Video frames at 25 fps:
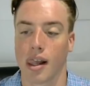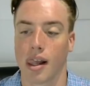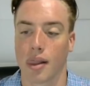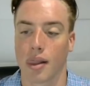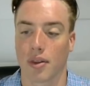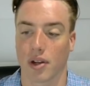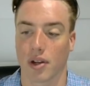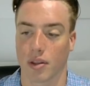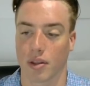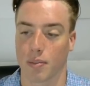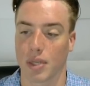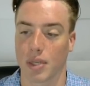
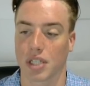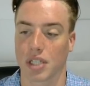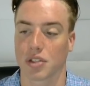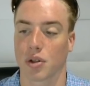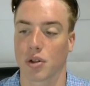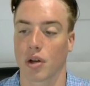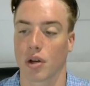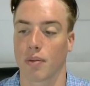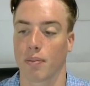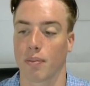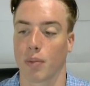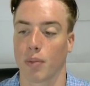Now, the
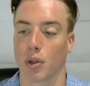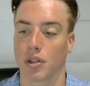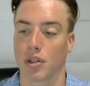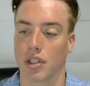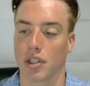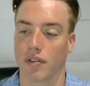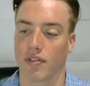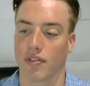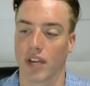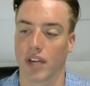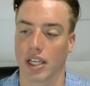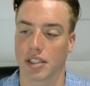Minnesota
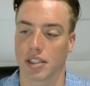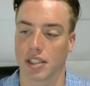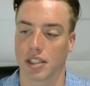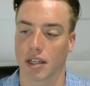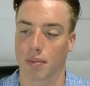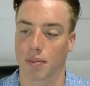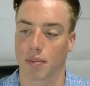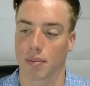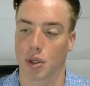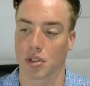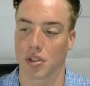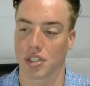
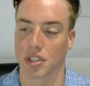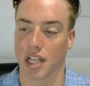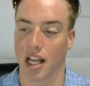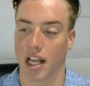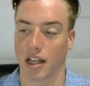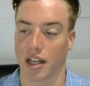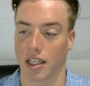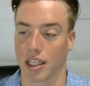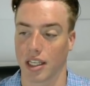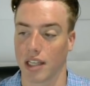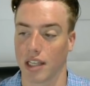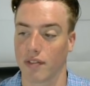Multiphasic
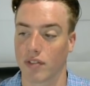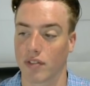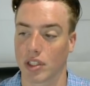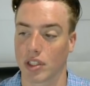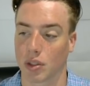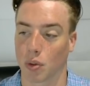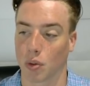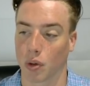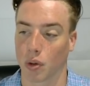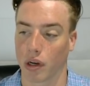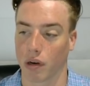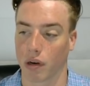Personality
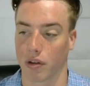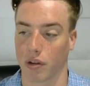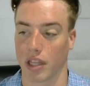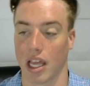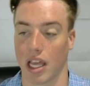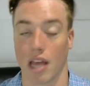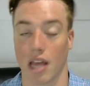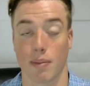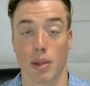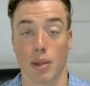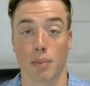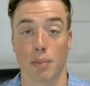Inventory, or the
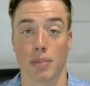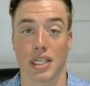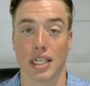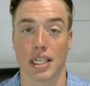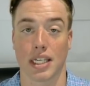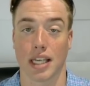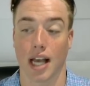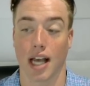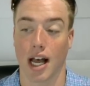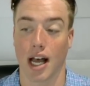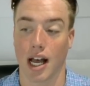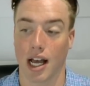
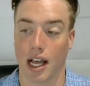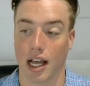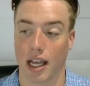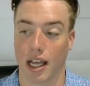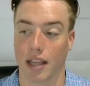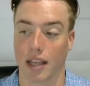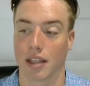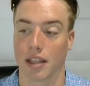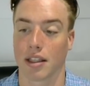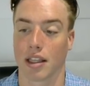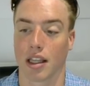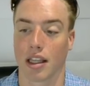
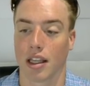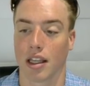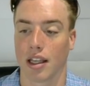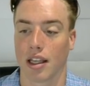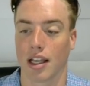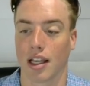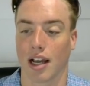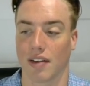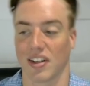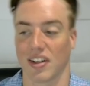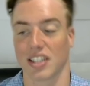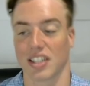MMPI,
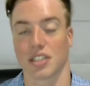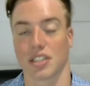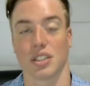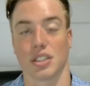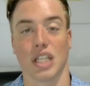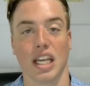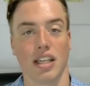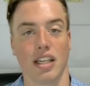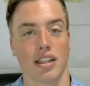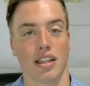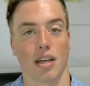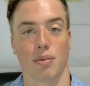I've actually
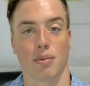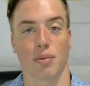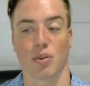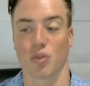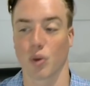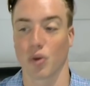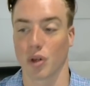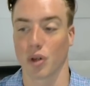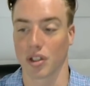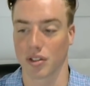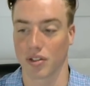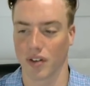taken that
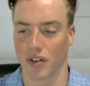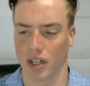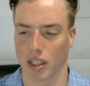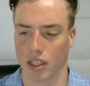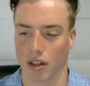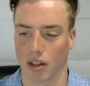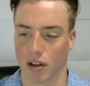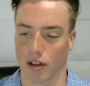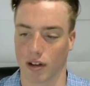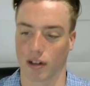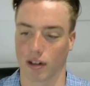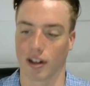before, it's very
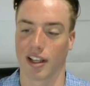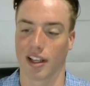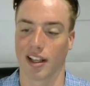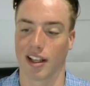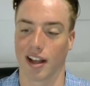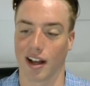long,